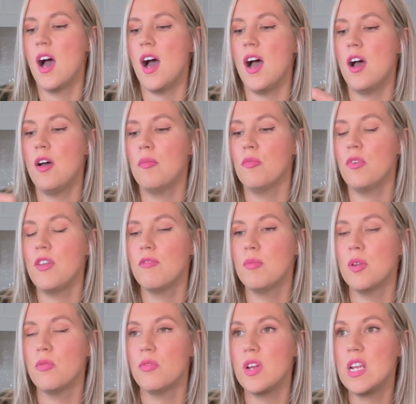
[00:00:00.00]
We've
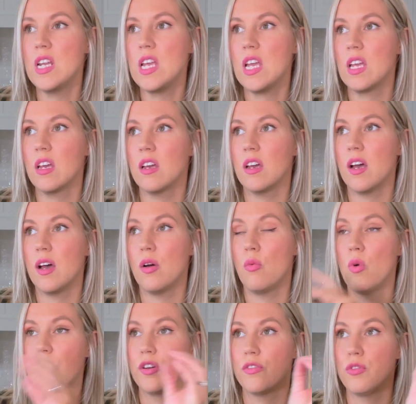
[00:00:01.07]
been reading
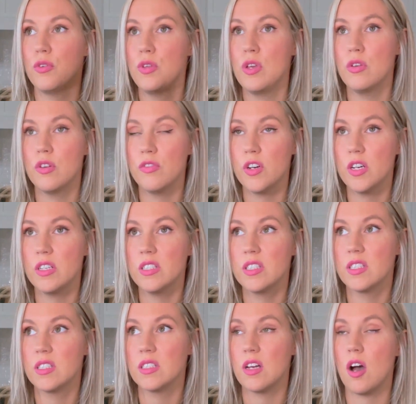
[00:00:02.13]
Wonderful
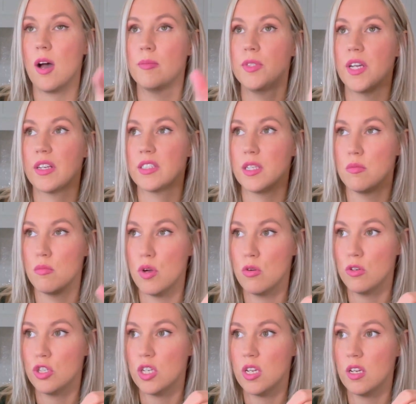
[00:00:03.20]
Universe, Objects in
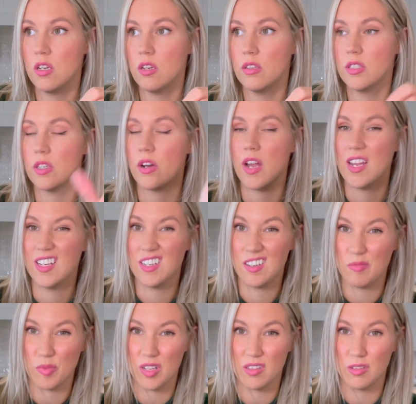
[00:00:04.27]
Motion. Sorry, I
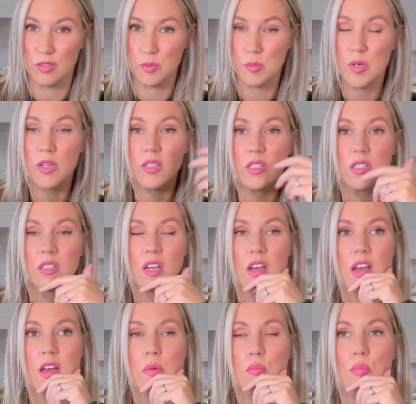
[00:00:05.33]
didn't bring those books,
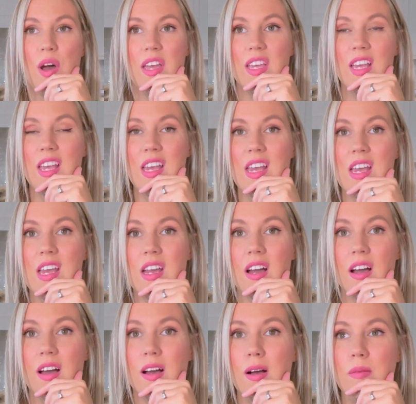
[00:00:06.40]
but he
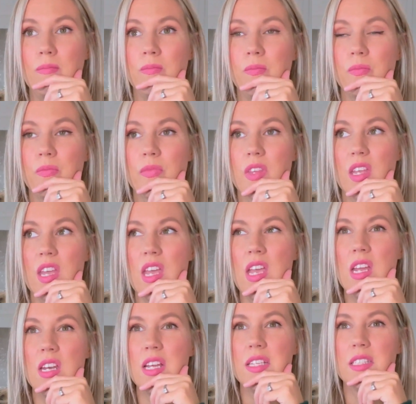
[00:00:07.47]

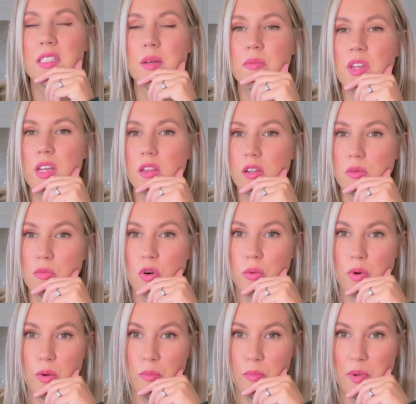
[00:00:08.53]
needs something a little more
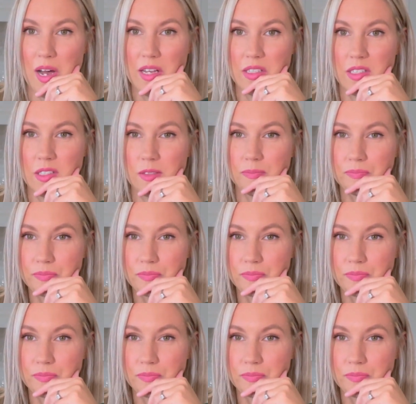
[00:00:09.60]
robust